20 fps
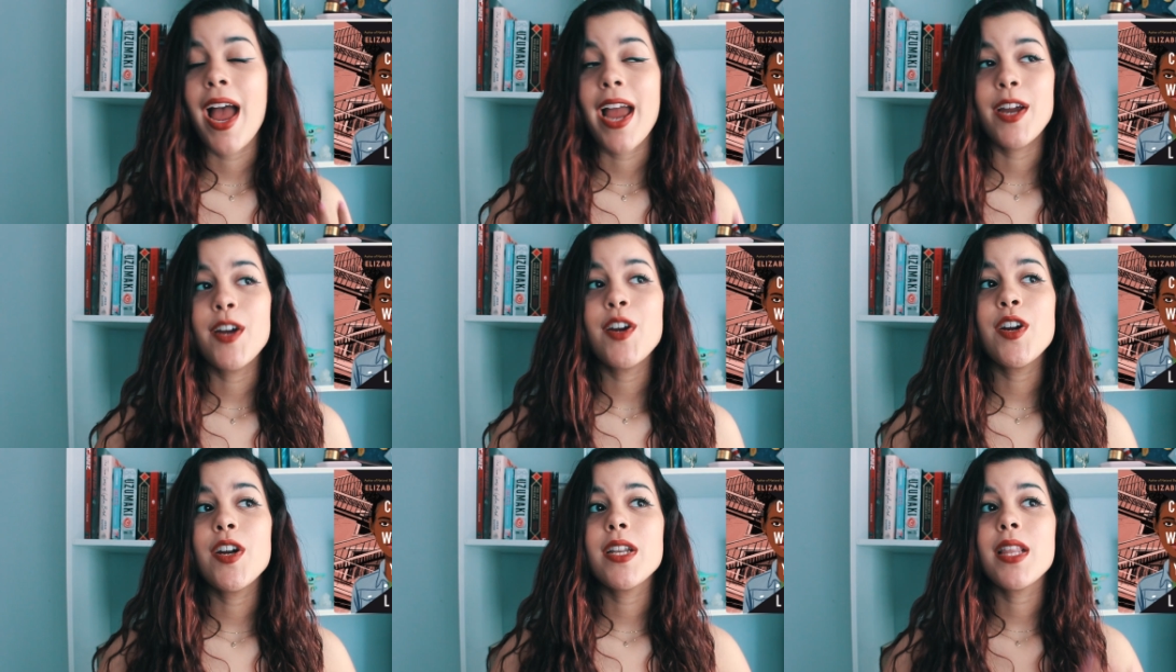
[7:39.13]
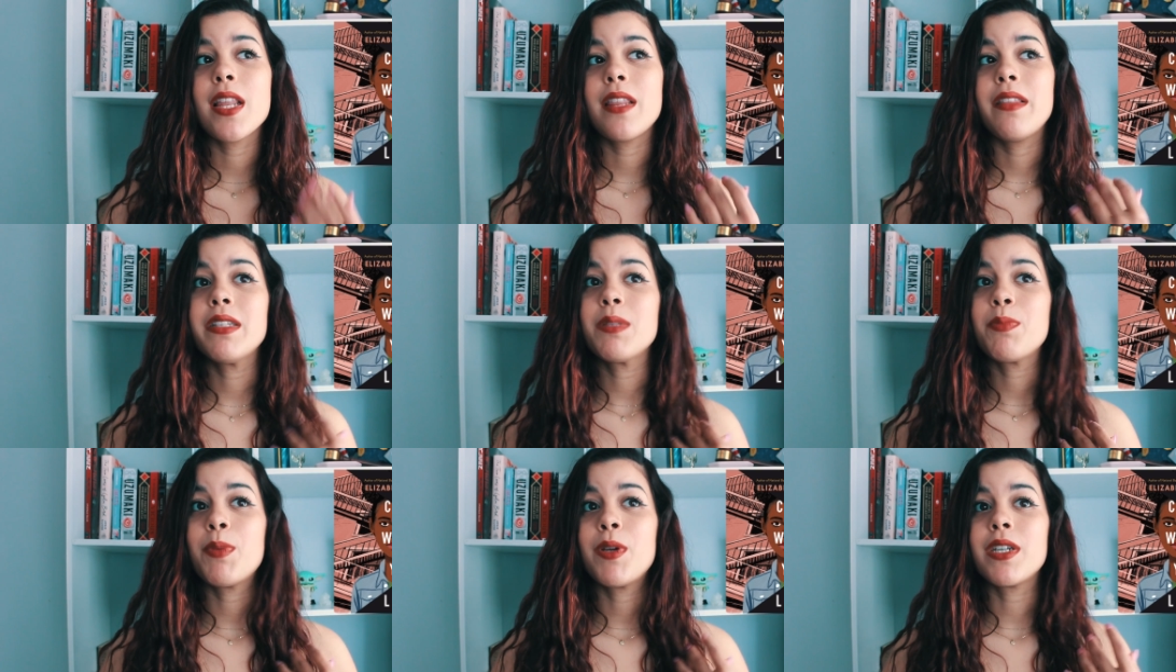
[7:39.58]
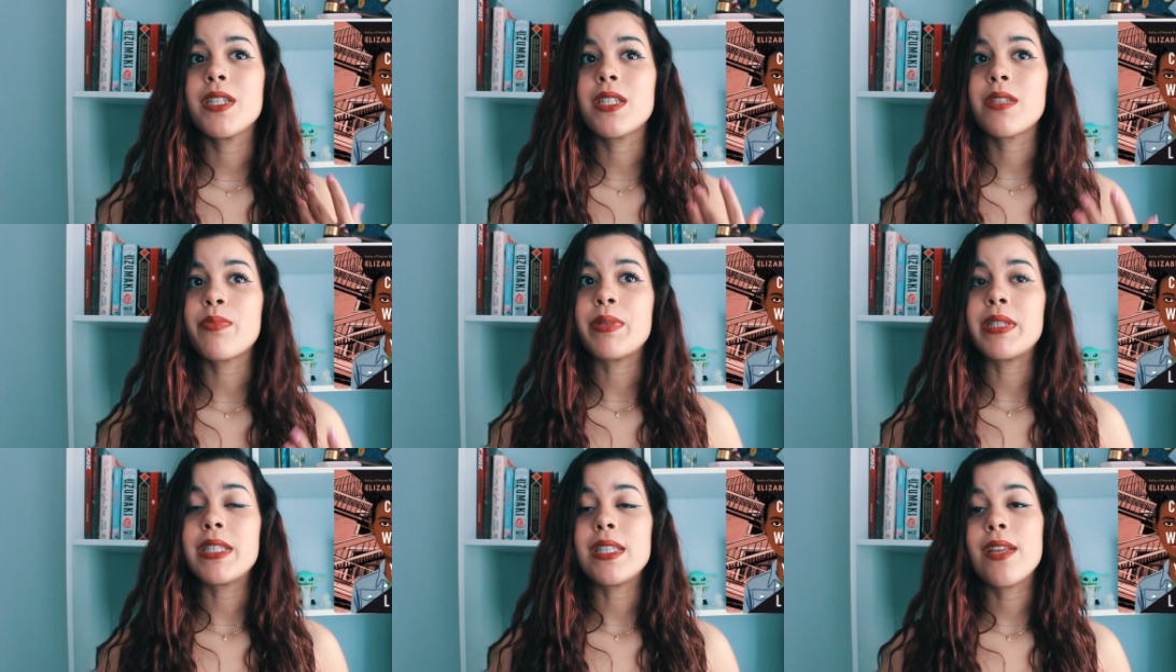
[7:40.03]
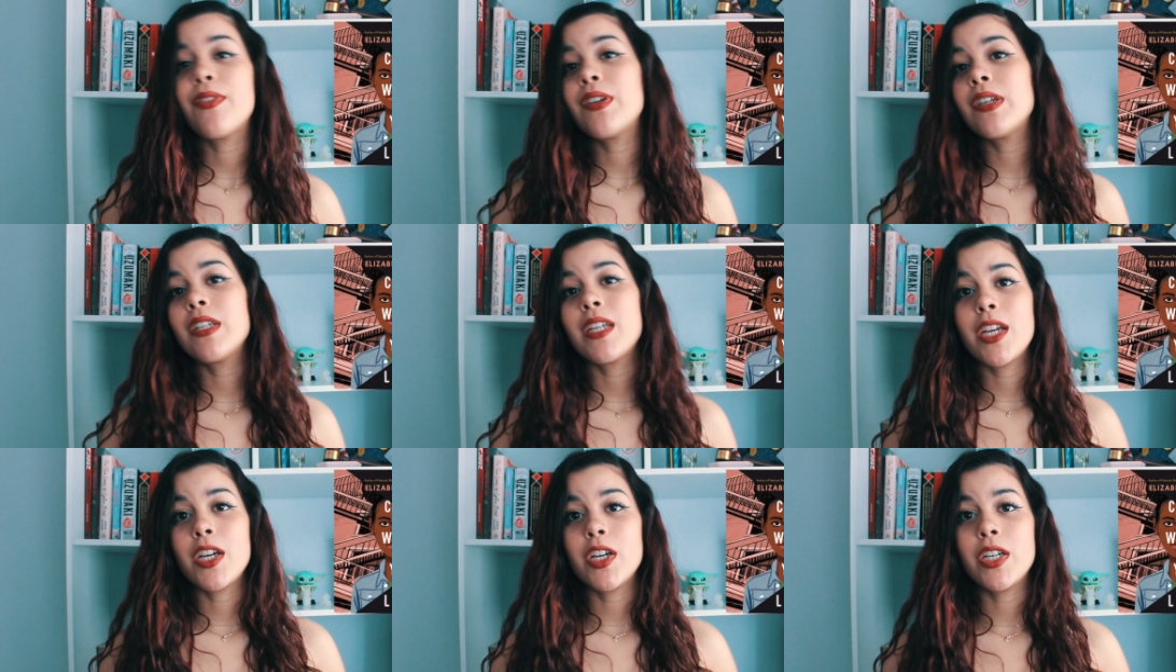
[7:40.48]
I heard that this book is
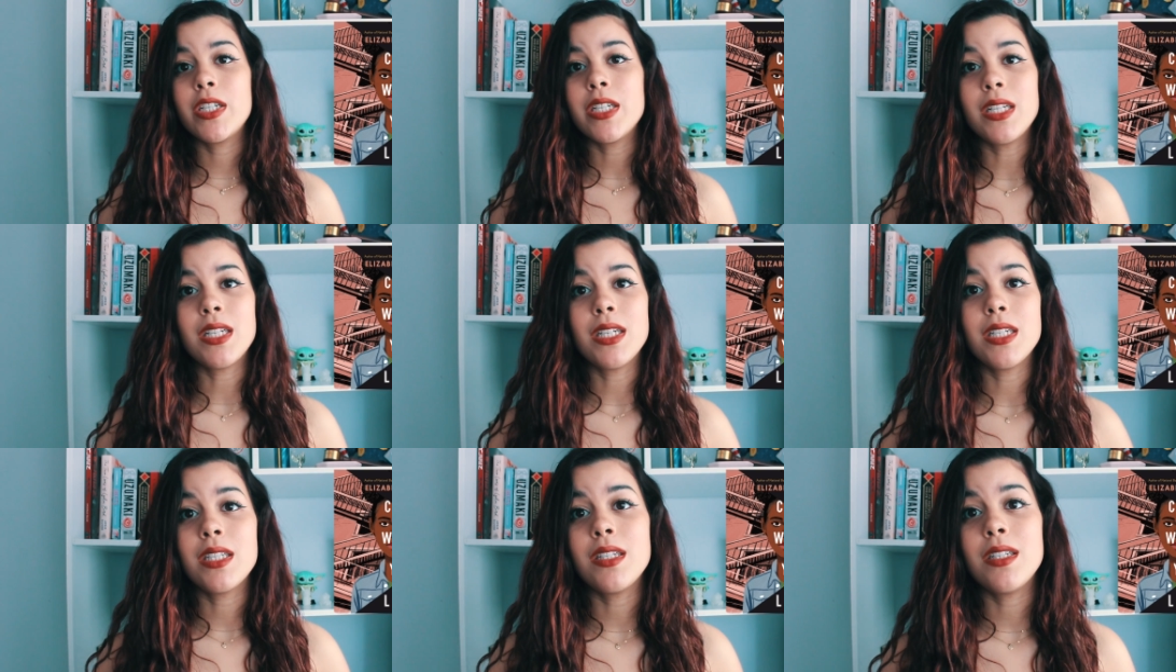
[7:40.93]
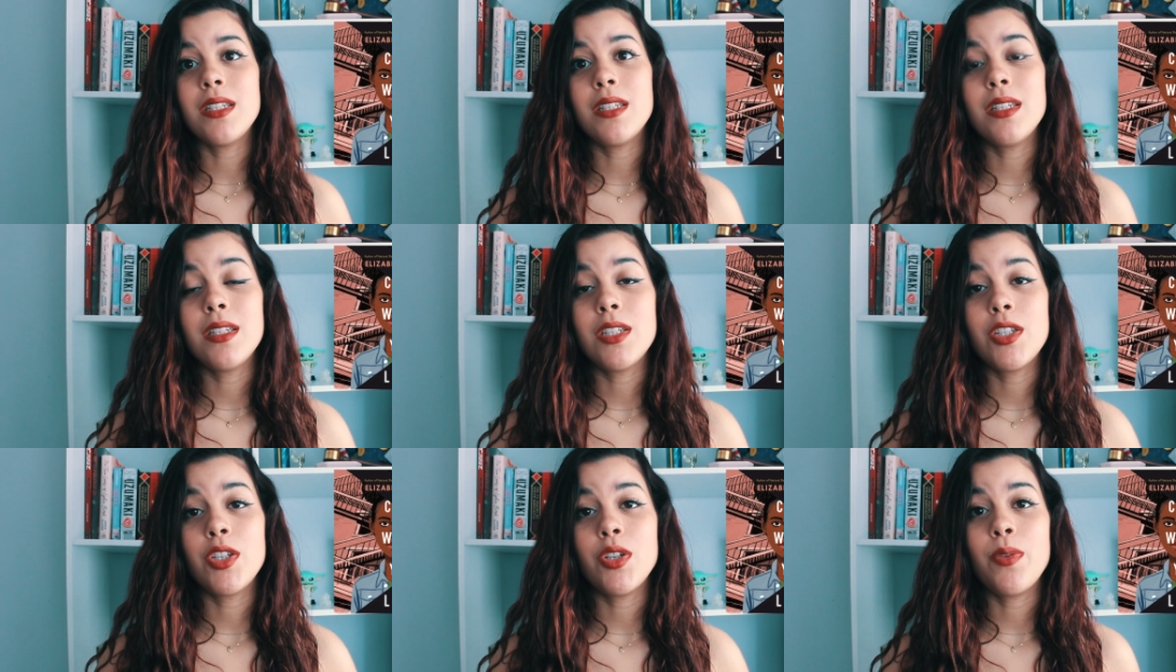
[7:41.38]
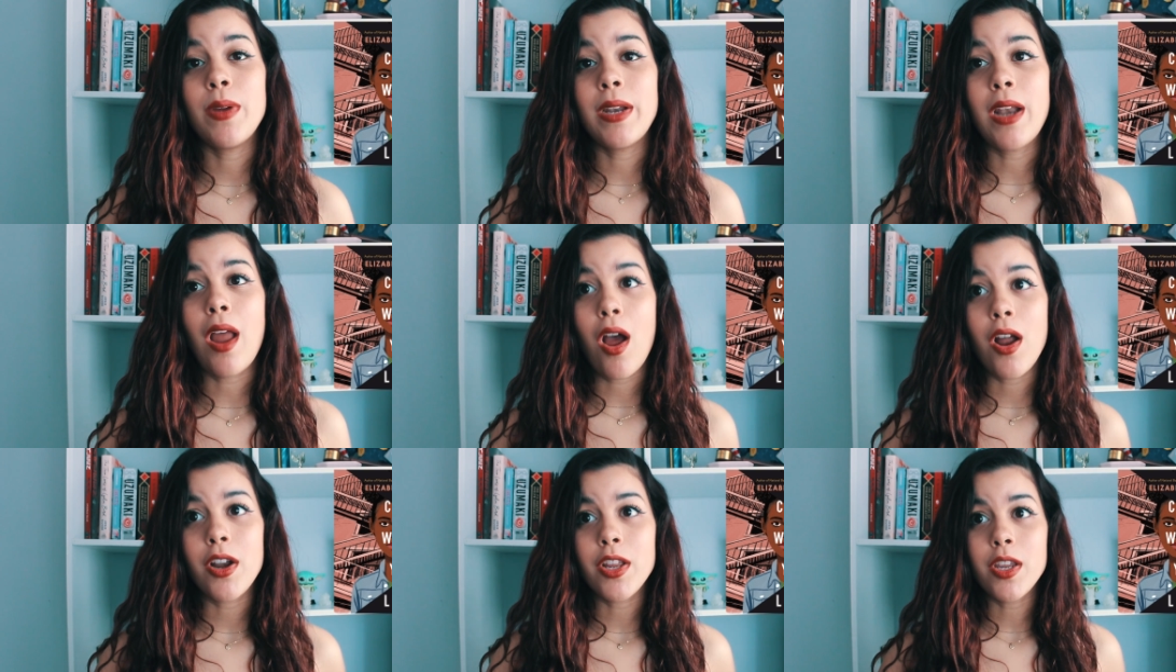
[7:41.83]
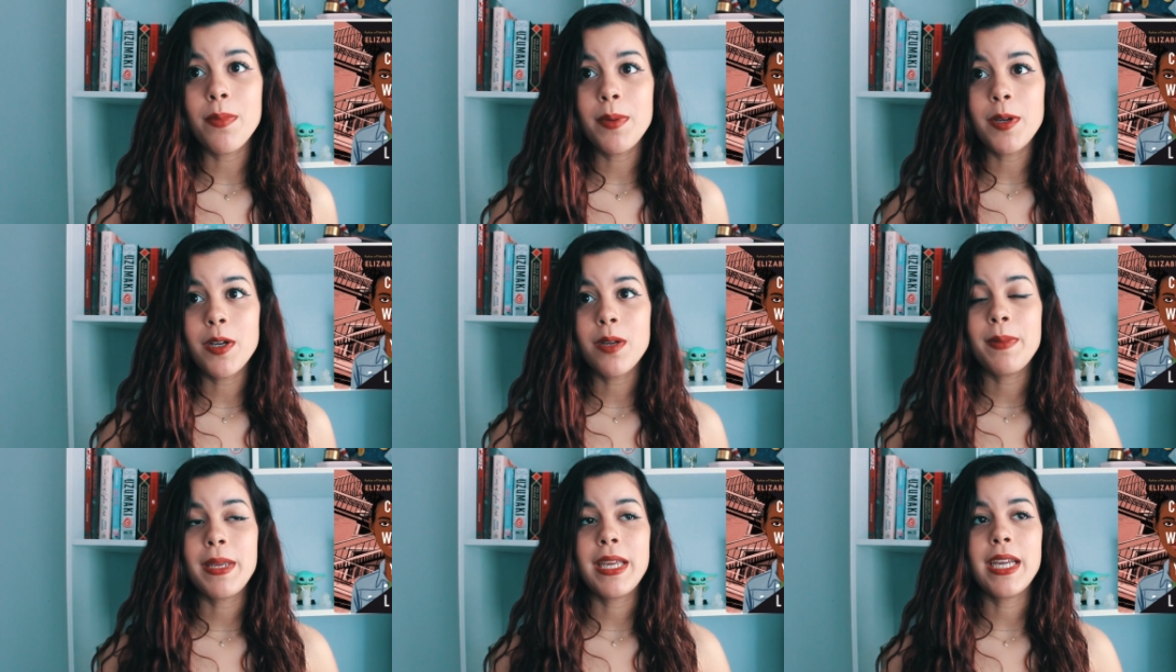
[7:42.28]
specifically good to listen to an
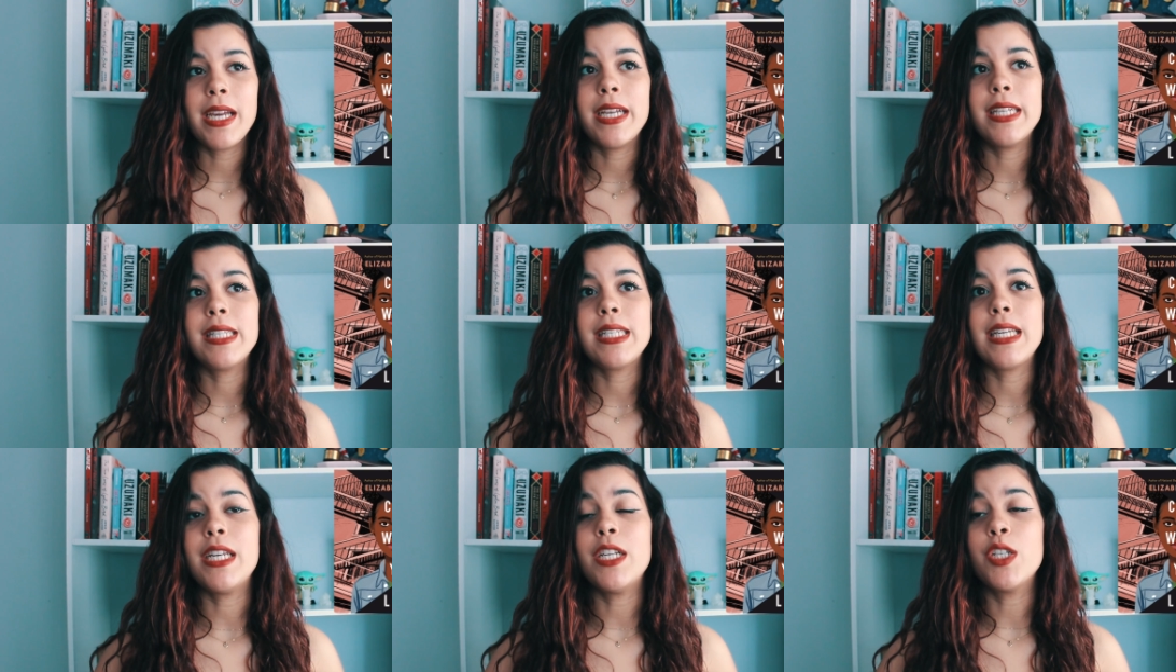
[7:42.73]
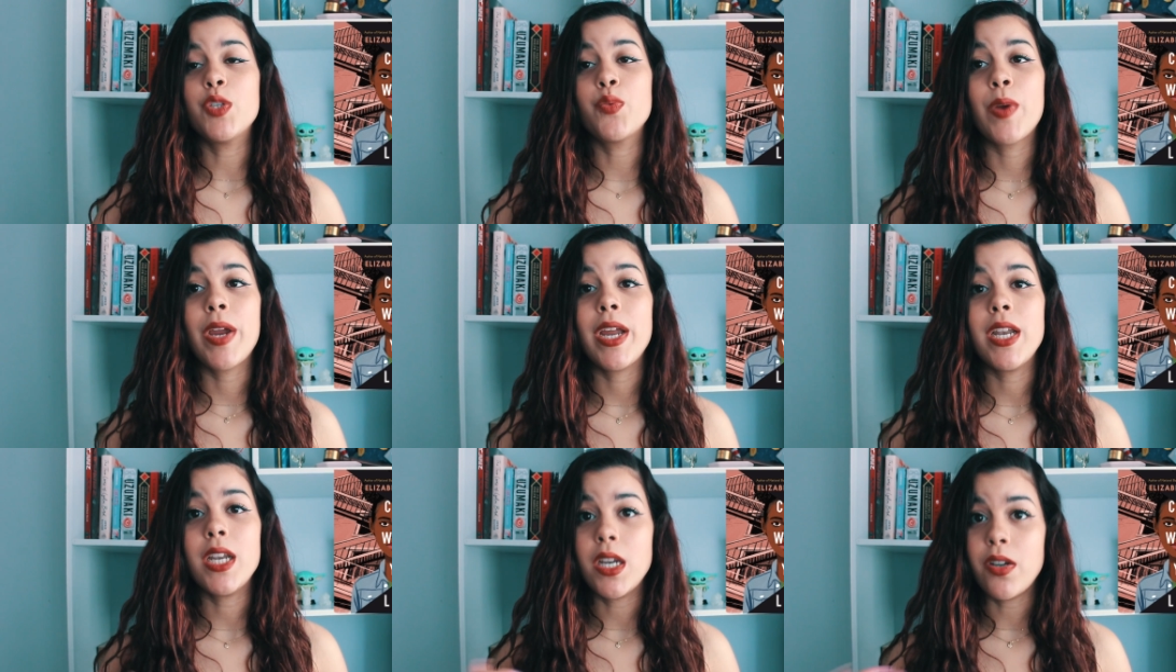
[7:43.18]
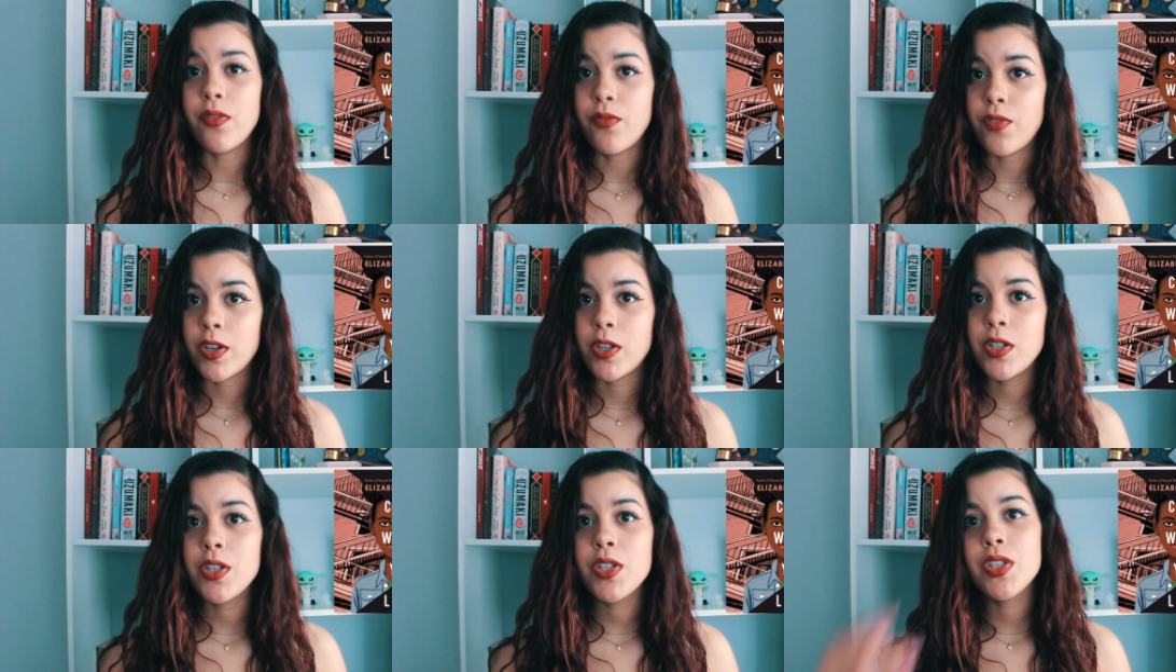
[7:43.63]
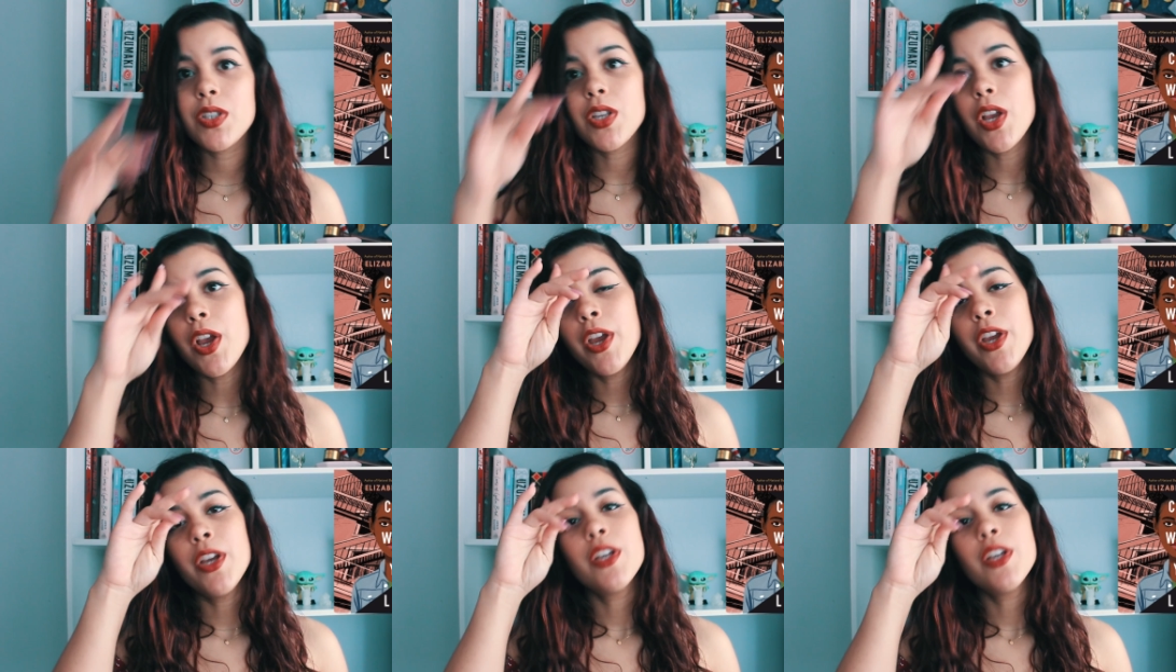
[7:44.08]
audiobook because it is written in verse,